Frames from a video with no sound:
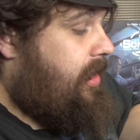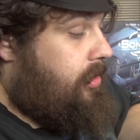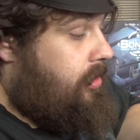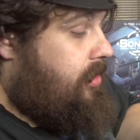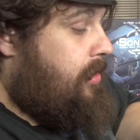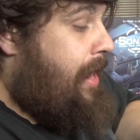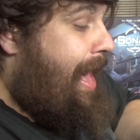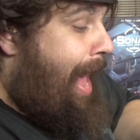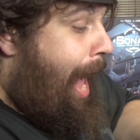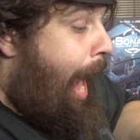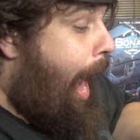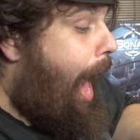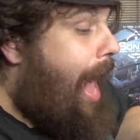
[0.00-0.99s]
and you can
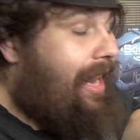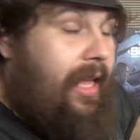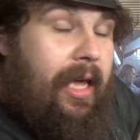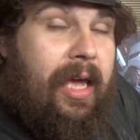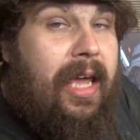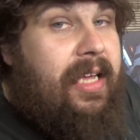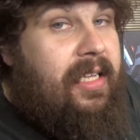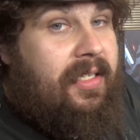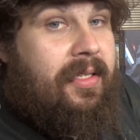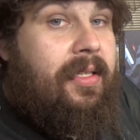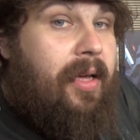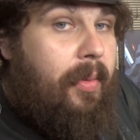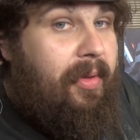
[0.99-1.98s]
head
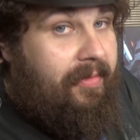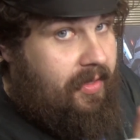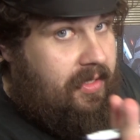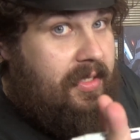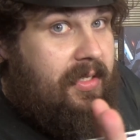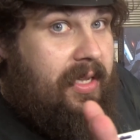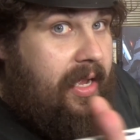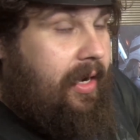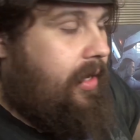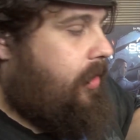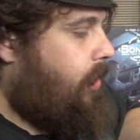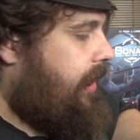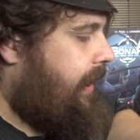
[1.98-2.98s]
east. Tell me if this is getting
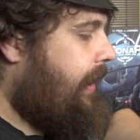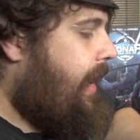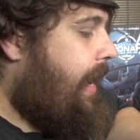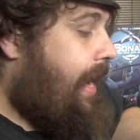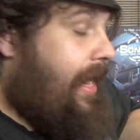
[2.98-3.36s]
annoying.